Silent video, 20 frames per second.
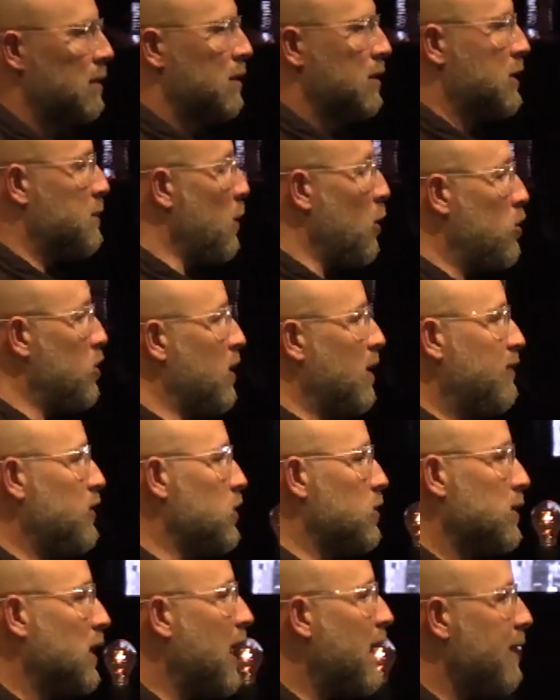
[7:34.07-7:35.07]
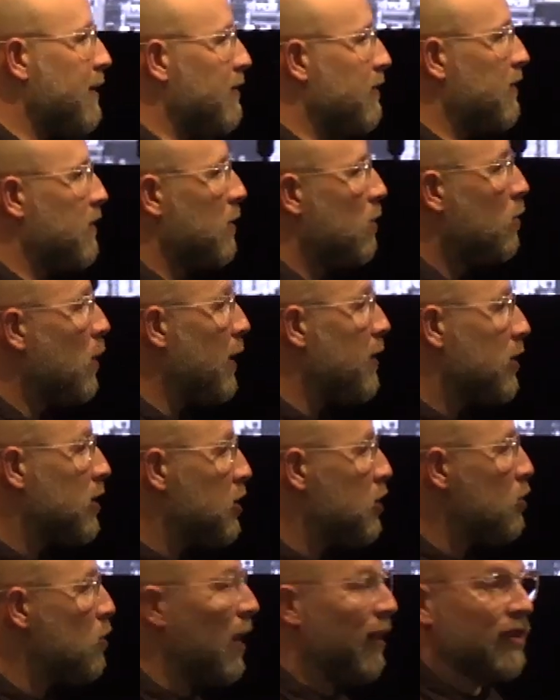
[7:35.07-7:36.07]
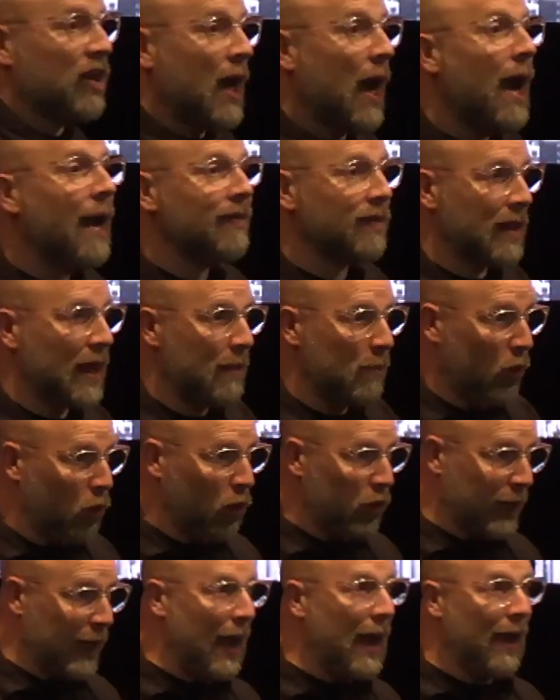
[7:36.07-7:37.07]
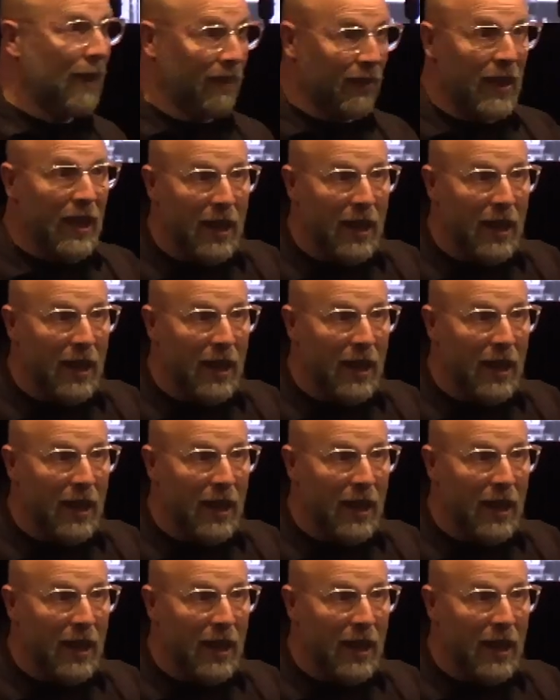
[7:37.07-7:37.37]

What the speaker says: spoken over your life, whether you have caught them or not.